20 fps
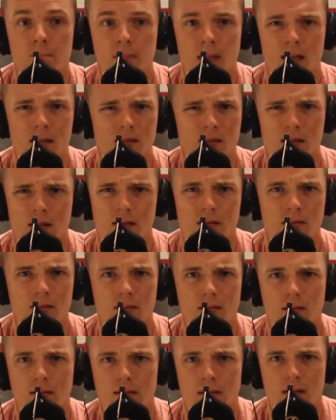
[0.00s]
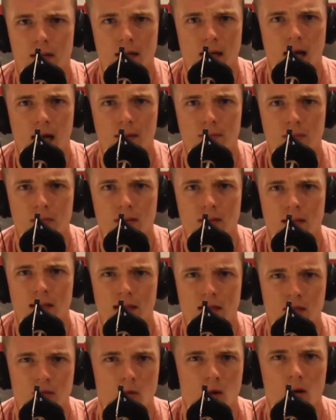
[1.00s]
Because, the cops in
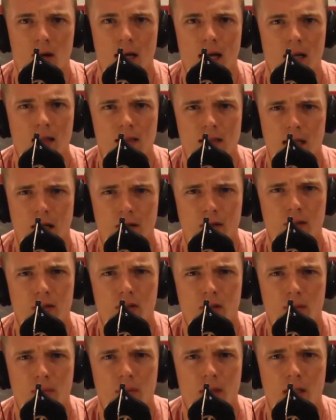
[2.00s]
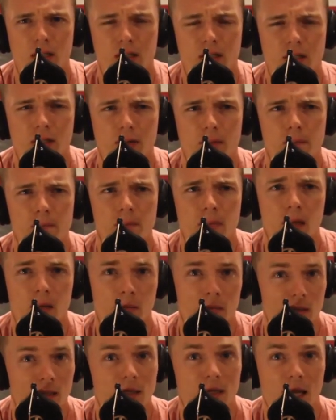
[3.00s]
a small college town usually pretty chill.
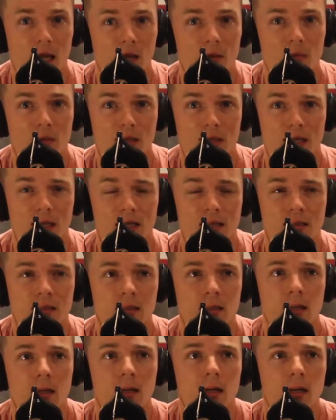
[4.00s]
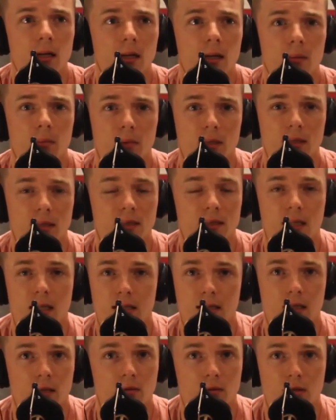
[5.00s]
But they can be dicks. But in this
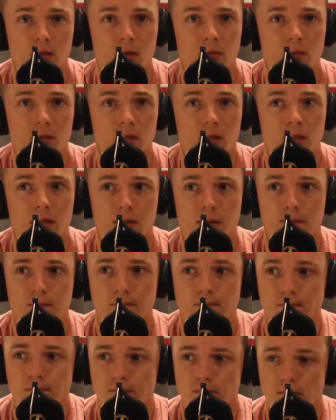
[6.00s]
case, they were super chill,